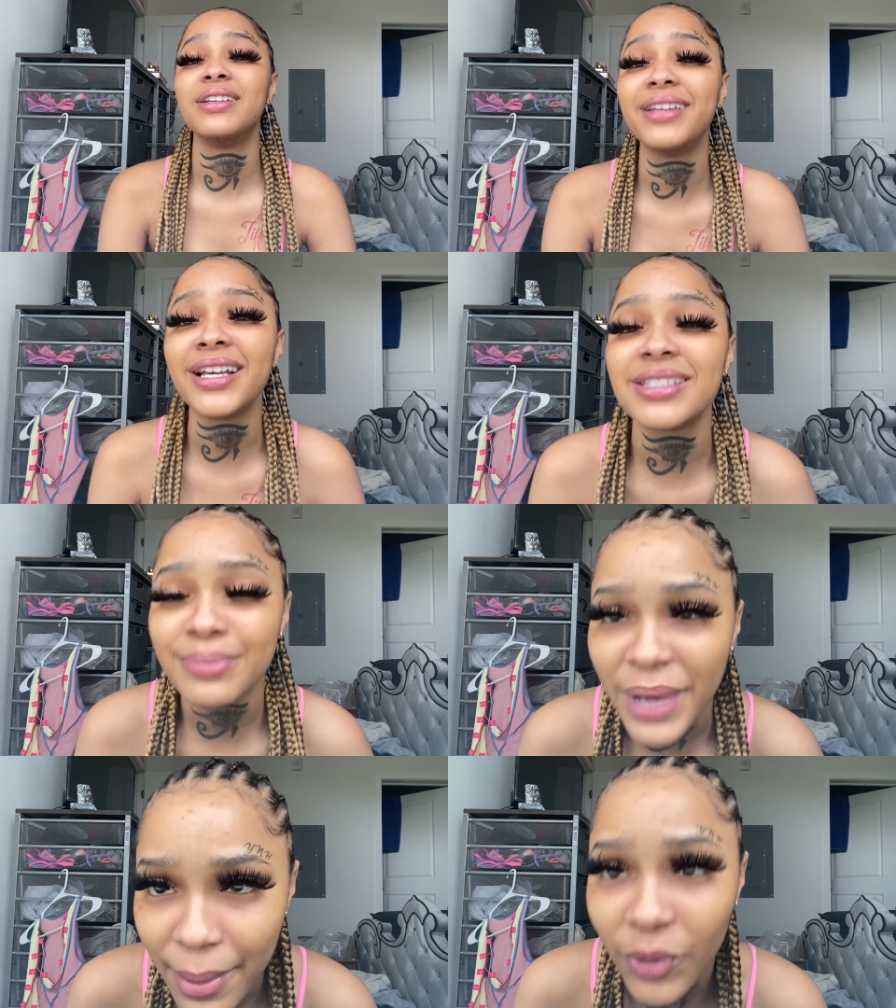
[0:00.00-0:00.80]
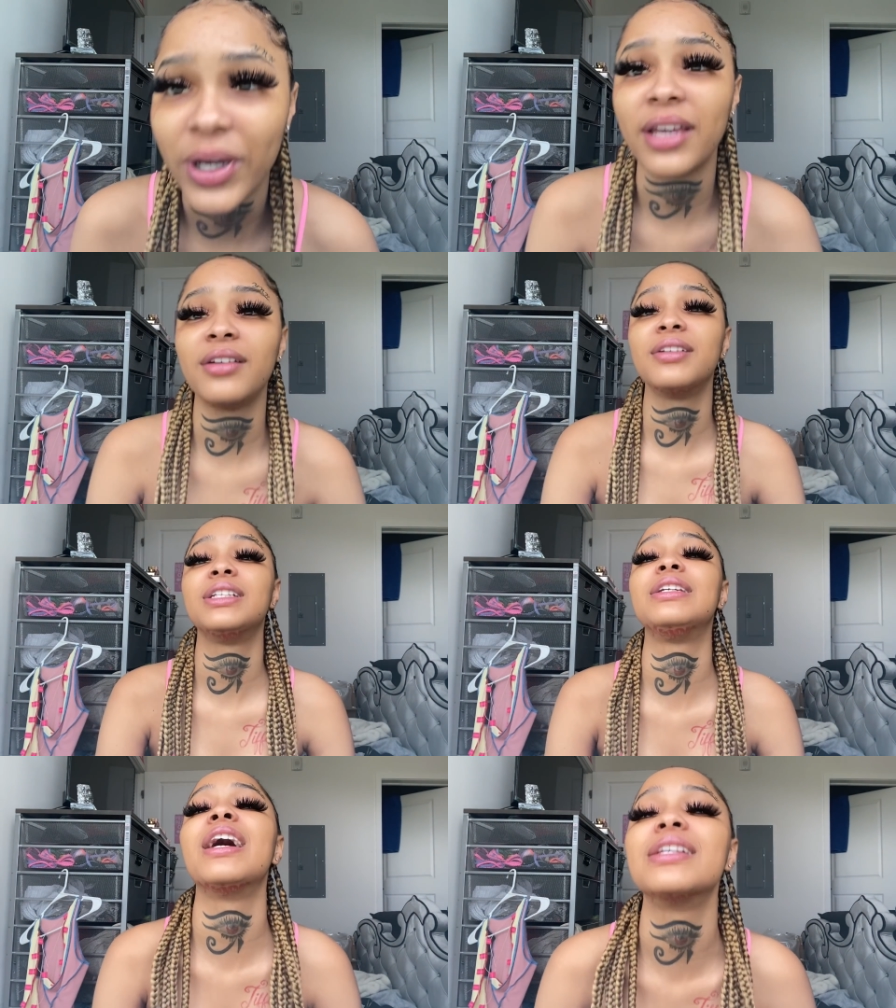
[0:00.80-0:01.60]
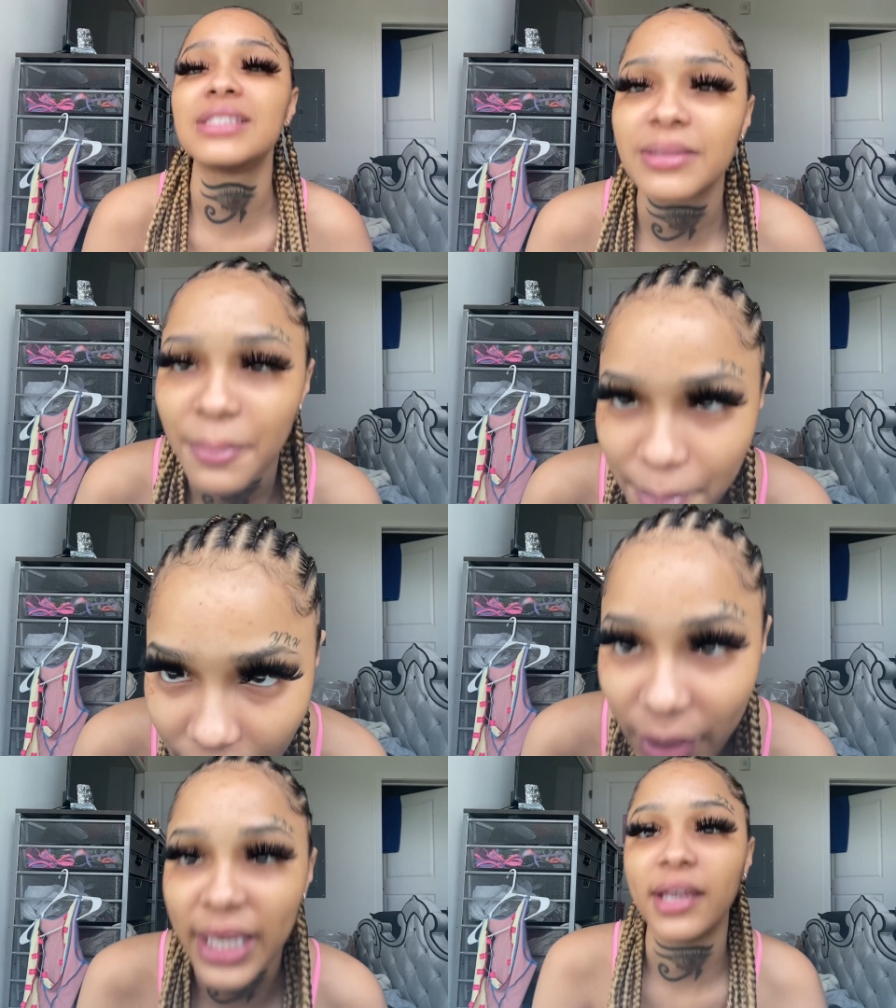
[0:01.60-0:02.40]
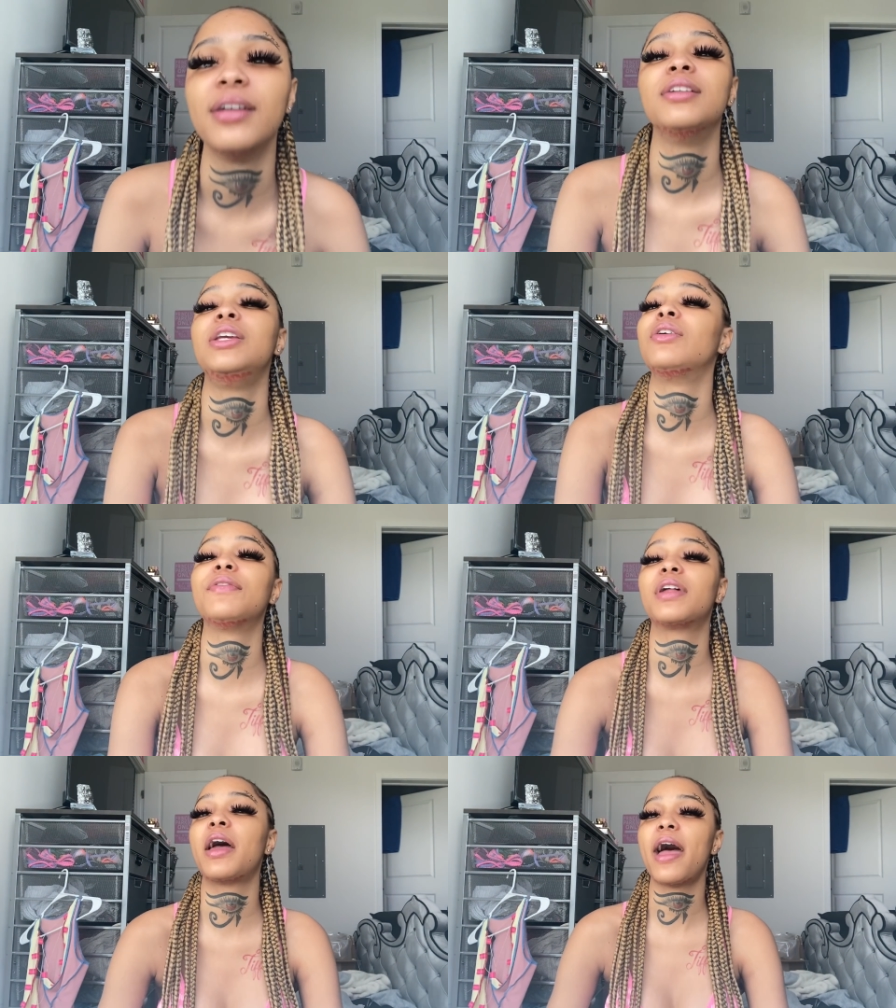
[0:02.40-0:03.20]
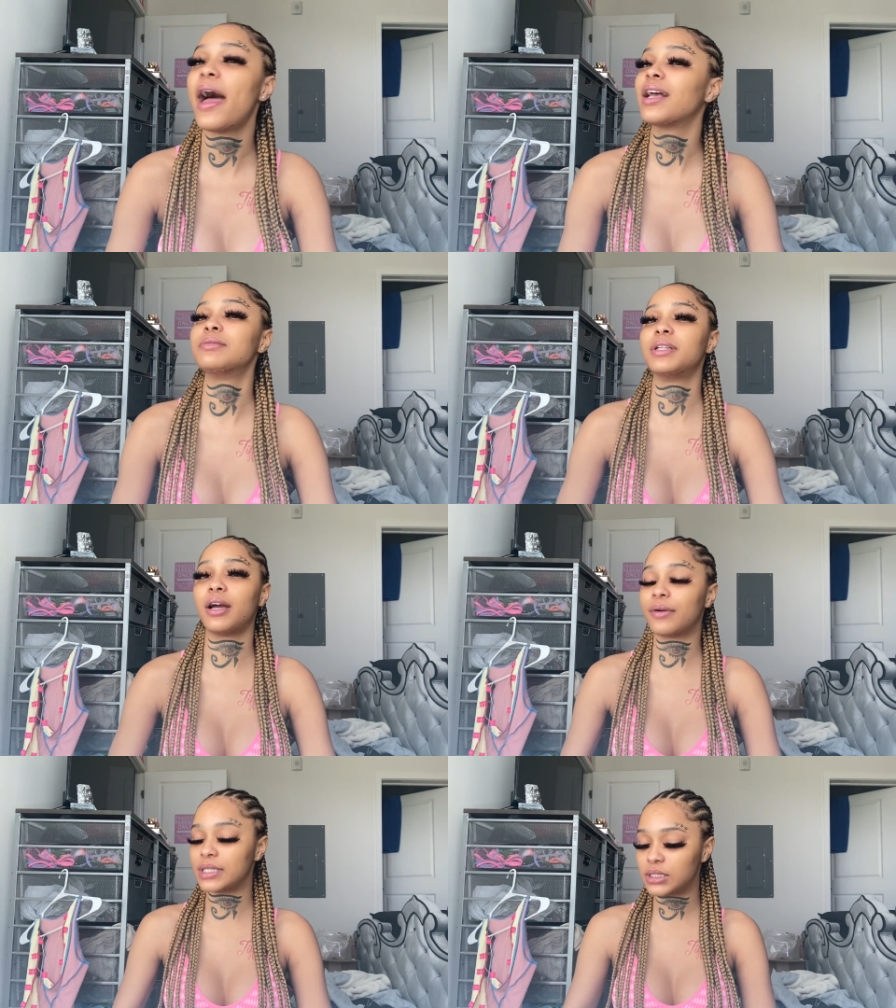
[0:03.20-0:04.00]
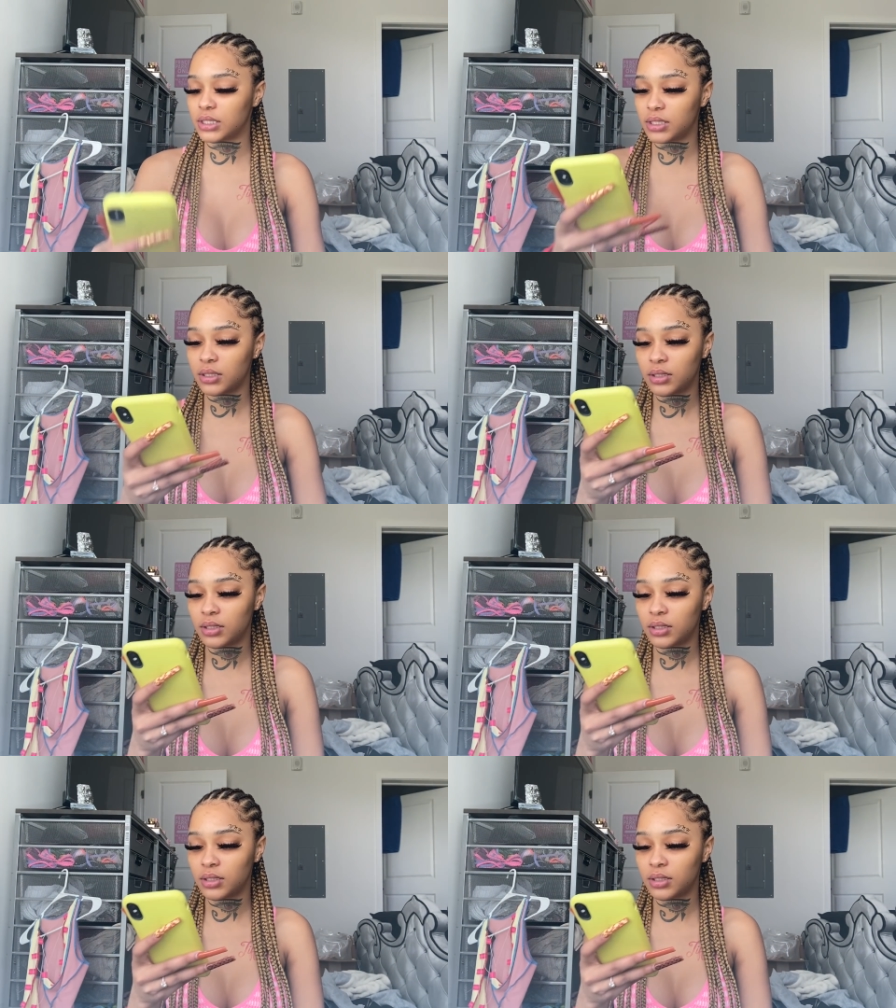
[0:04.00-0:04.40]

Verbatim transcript: Yes, my boy. Yes, boy. You're not even gonna ask me that question.